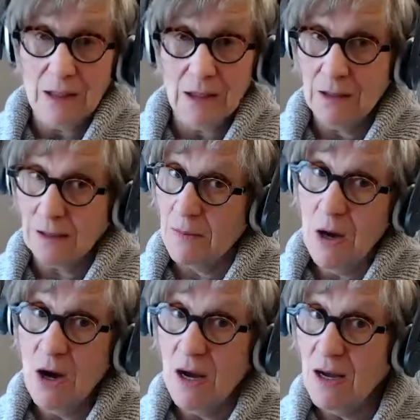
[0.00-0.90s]
come
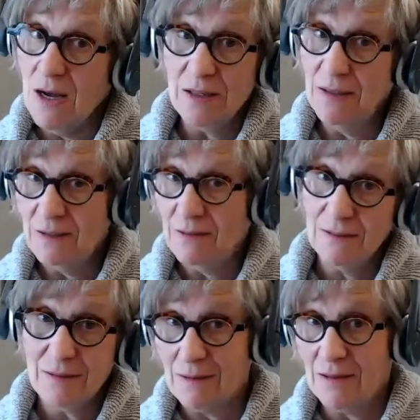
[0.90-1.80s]
on,
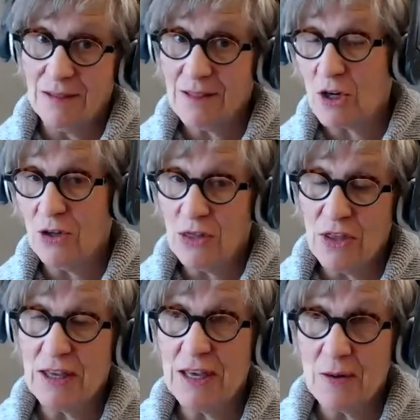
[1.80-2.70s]
start
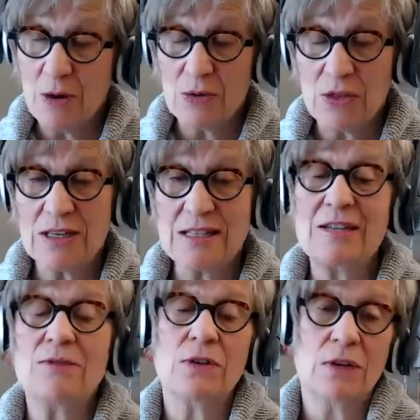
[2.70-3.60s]
thinking about things
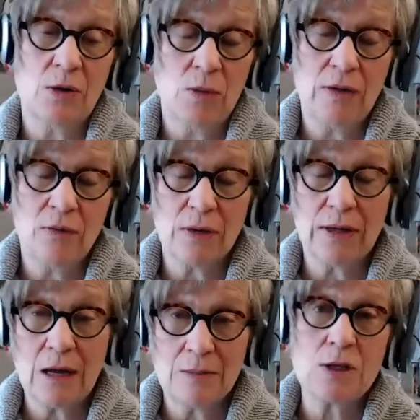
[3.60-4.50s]
differently whenever it
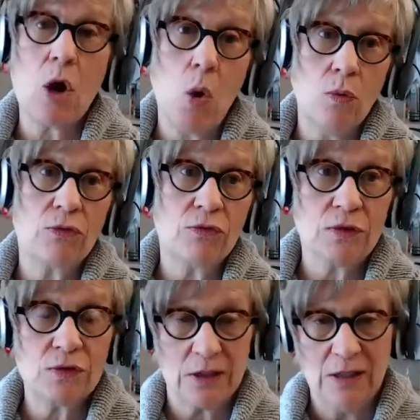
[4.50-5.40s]
comes to over
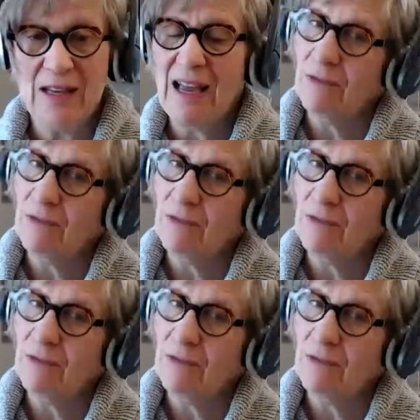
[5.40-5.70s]
50 and 50.